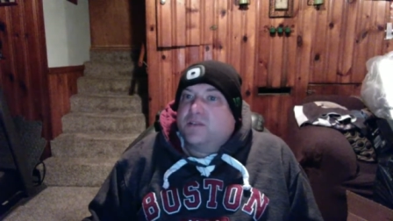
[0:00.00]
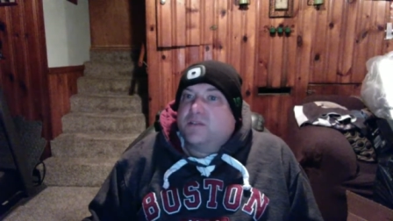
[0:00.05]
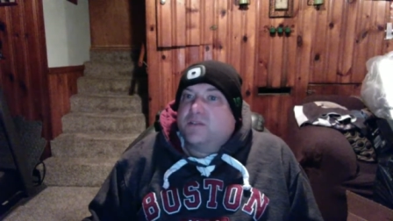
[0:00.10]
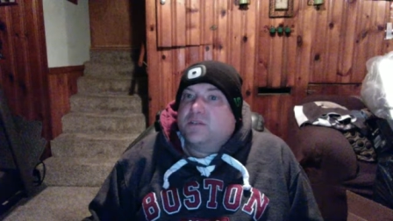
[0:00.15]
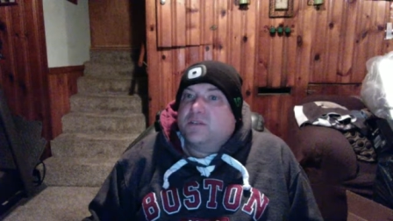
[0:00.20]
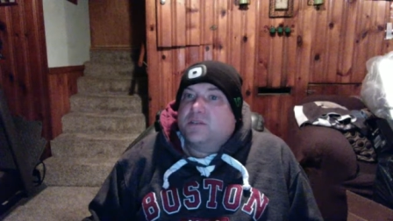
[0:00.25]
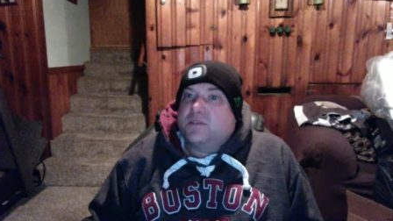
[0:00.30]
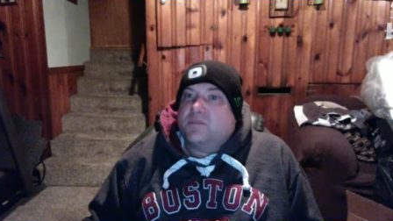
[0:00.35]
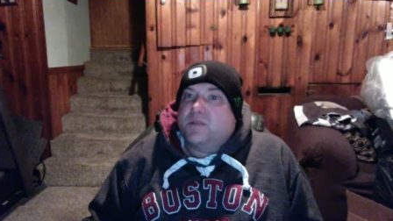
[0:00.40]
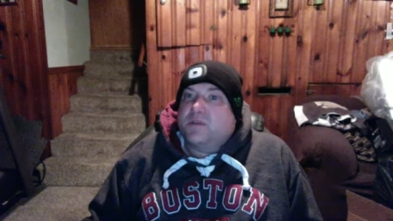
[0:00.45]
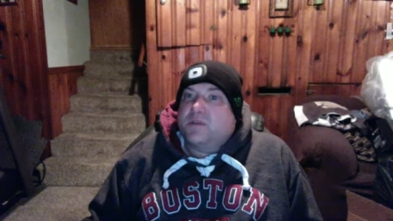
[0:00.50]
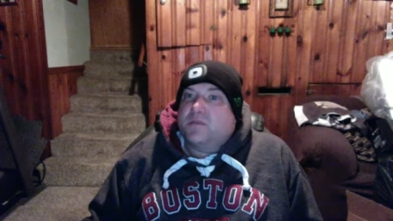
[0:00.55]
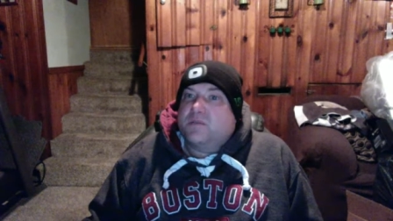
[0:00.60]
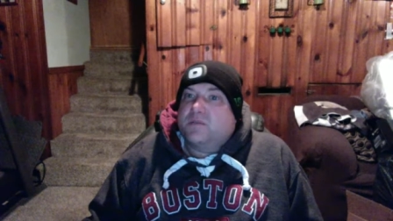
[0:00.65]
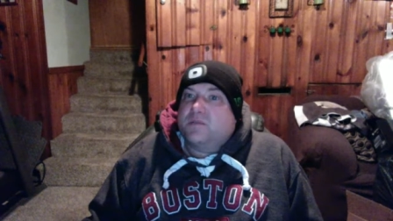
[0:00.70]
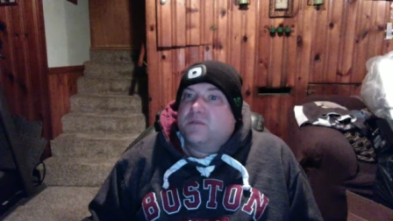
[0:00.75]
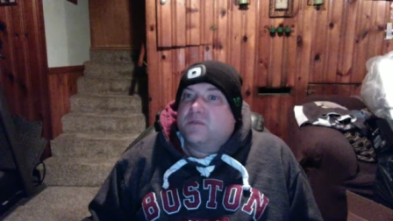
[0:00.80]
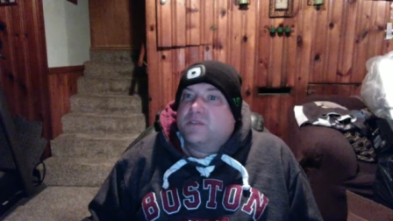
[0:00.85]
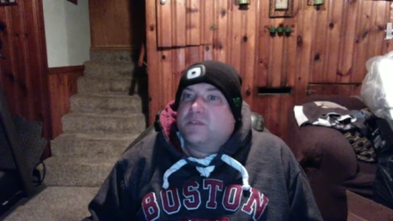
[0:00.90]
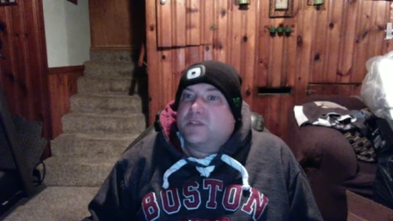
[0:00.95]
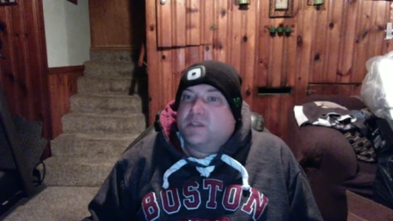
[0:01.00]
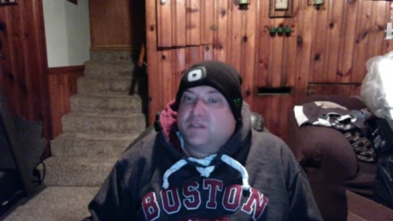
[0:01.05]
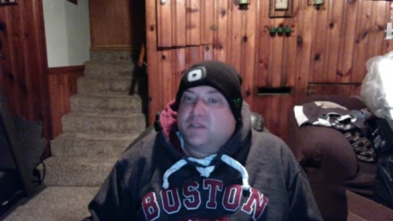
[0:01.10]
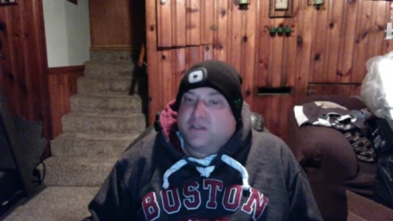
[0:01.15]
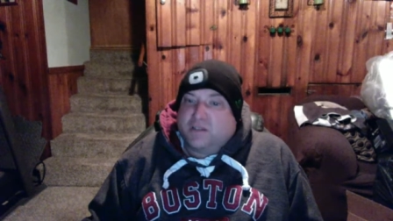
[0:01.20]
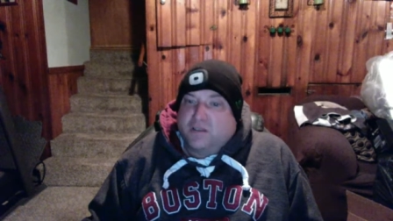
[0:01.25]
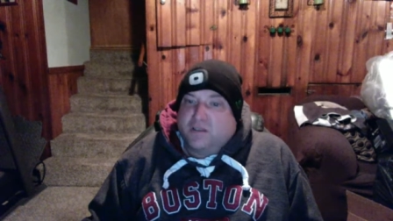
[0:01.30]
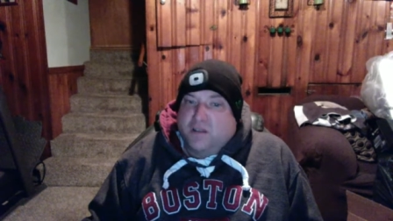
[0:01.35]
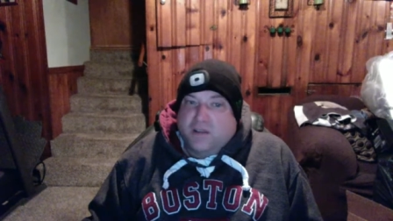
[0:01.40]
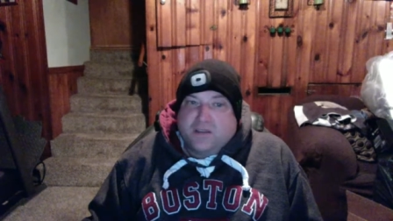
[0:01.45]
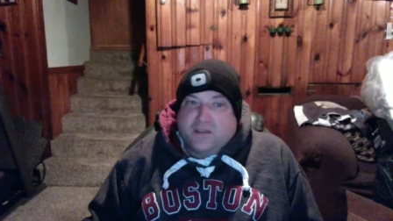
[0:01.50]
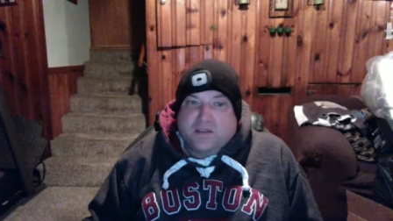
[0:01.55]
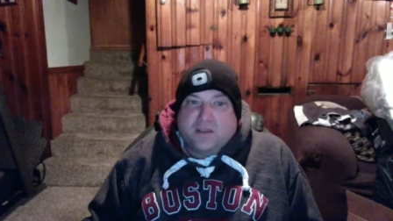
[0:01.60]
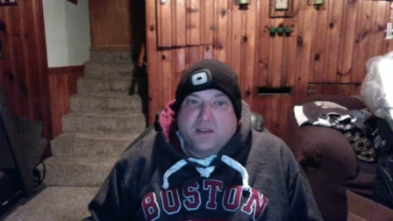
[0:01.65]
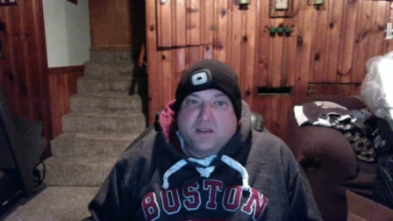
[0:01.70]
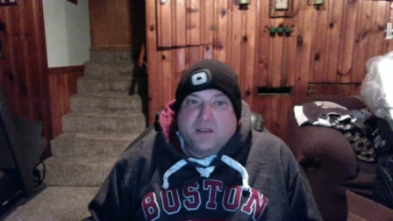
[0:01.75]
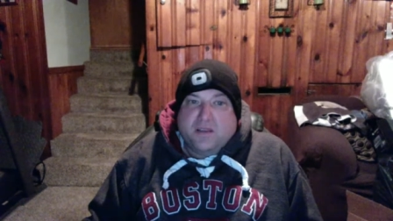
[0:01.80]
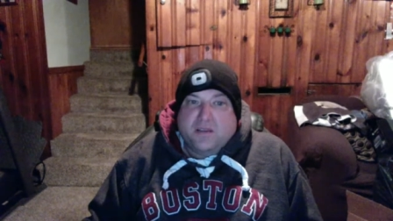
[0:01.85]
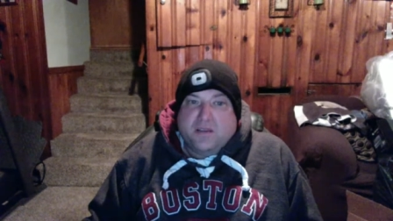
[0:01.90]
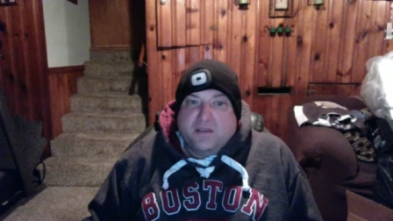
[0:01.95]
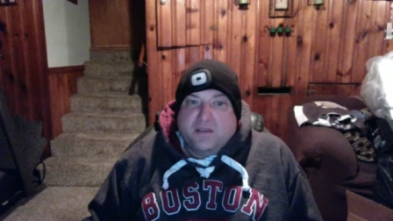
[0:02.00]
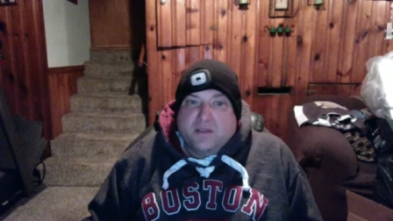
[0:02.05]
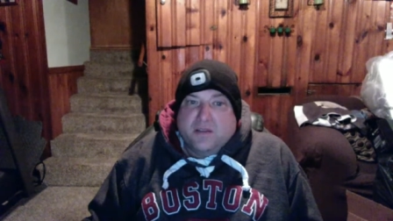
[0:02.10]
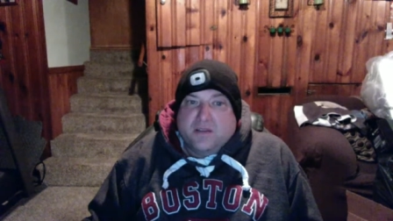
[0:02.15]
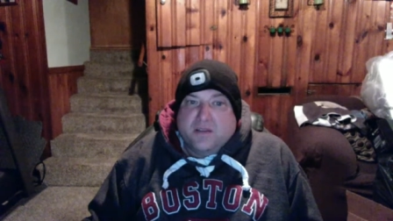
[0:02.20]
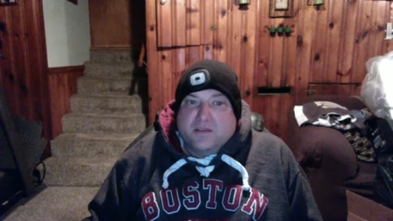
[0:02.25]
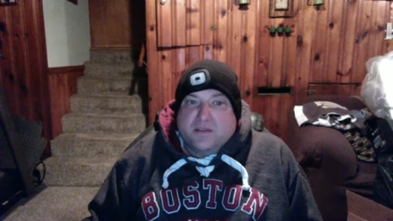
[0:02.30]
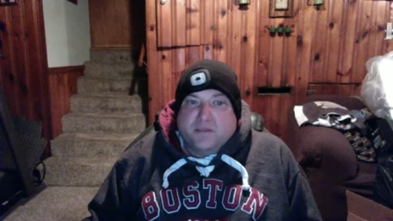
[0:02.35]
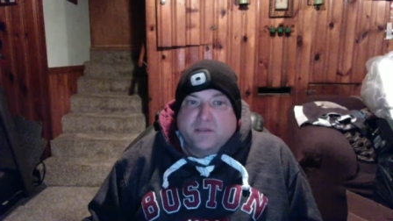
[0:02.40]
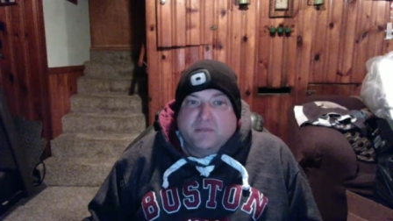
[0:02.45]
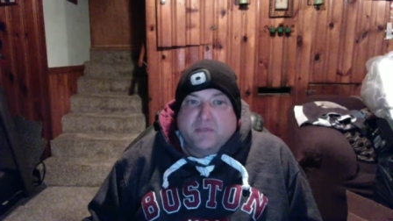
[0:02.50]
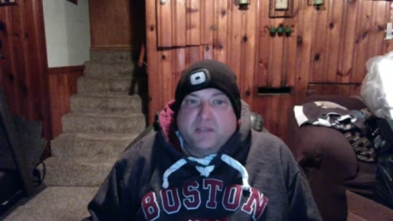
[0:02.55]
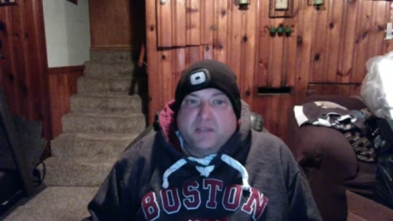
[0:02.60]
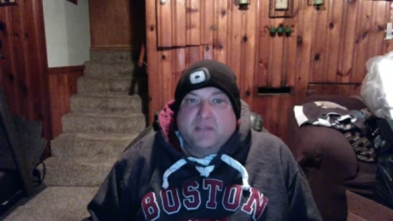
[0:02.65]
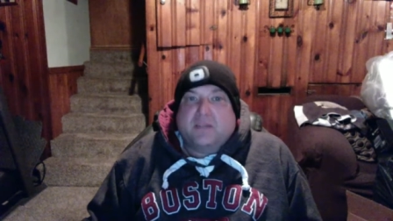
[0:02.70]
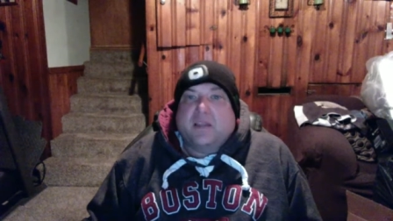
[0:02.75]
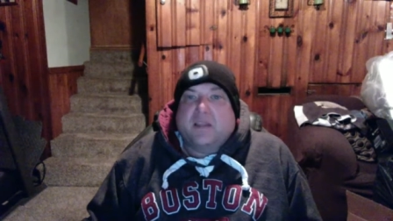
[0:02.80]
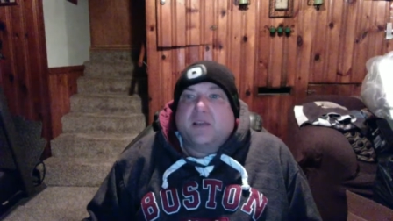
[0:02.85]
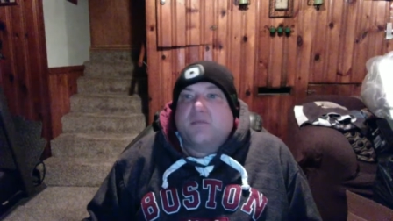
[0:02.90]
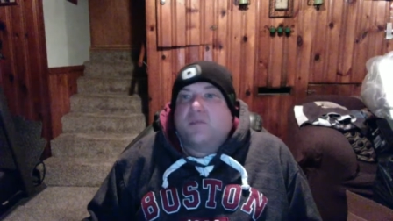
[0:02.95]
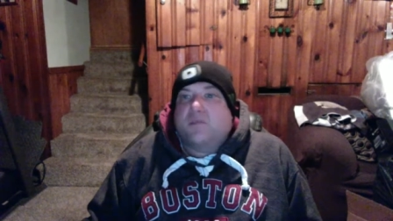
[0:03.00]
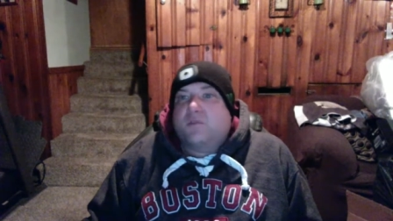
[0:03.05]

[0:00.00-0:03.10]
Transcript: So it's about 6 o'clock, say something like that.